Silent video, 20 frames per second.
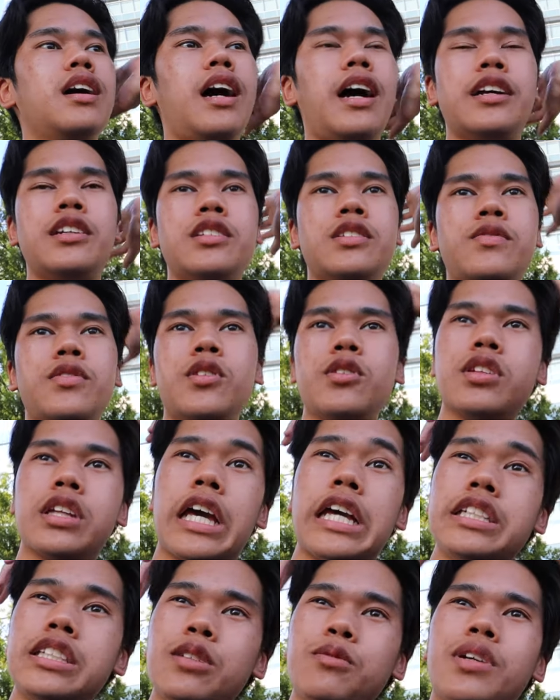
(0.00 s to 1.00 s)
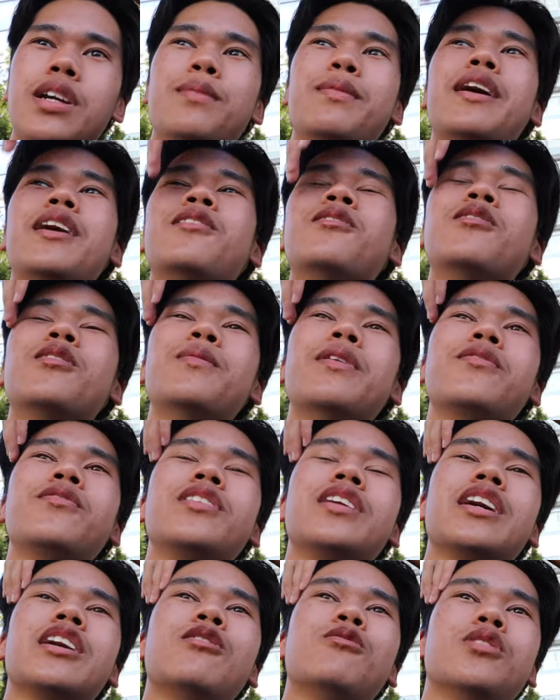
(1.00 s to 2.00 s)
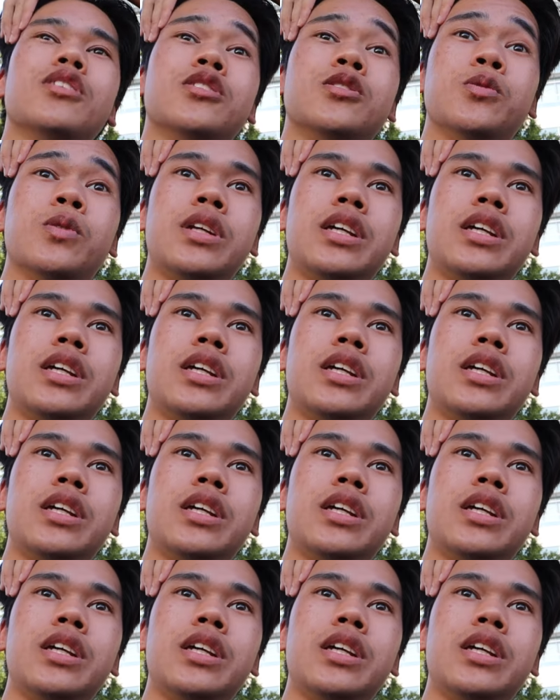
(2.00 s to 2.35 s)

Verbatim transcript: I just feel lazy when I'm at home. I feel like I don't want to do